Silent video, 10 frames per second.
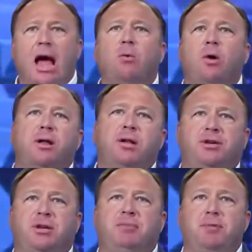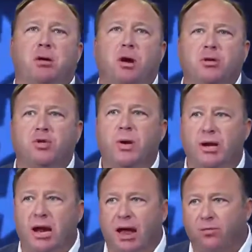I want a D.C. bureau so
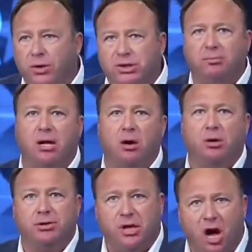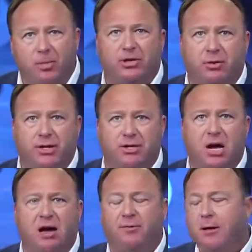we can have whistleblowers, on-the-street
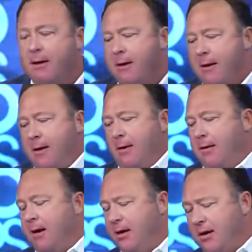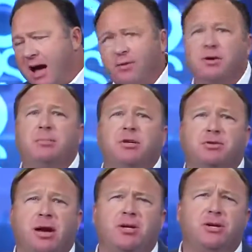stuff, cover
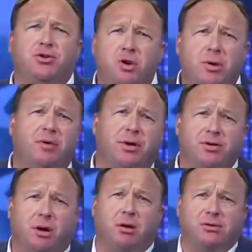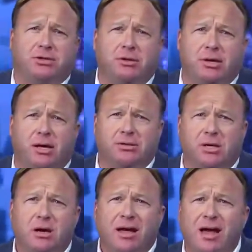demonstrations, do interviews in our own
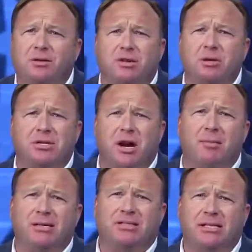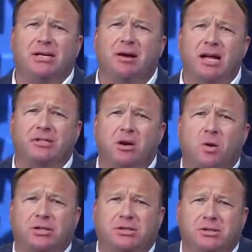studios. I don't so much care about sitting there
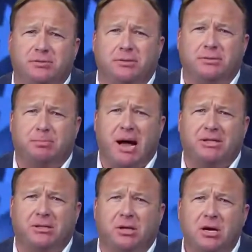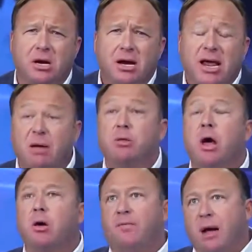asking questions of Spicer,
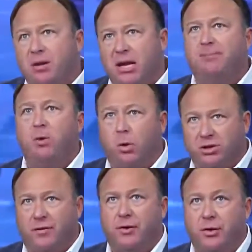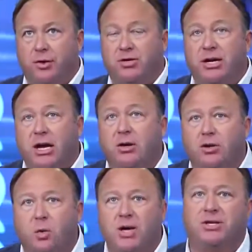even though that would get InfoWars in the news and get
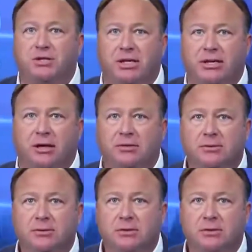good questions in there.